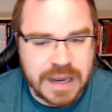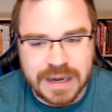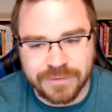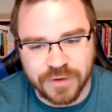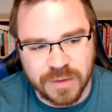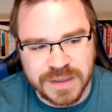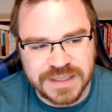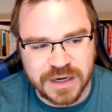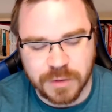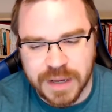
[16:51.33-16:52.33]
And if you're on my
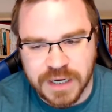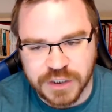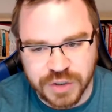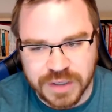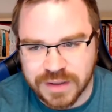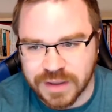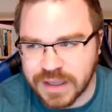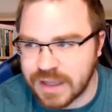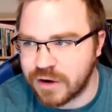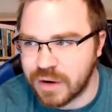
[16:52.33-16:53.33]
site or page, you can
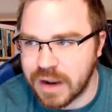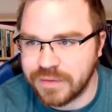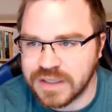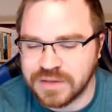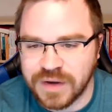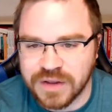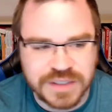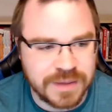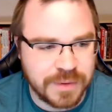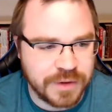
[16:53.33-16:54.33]
click in and around this video
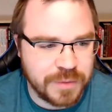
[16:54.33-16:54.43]
somewhere.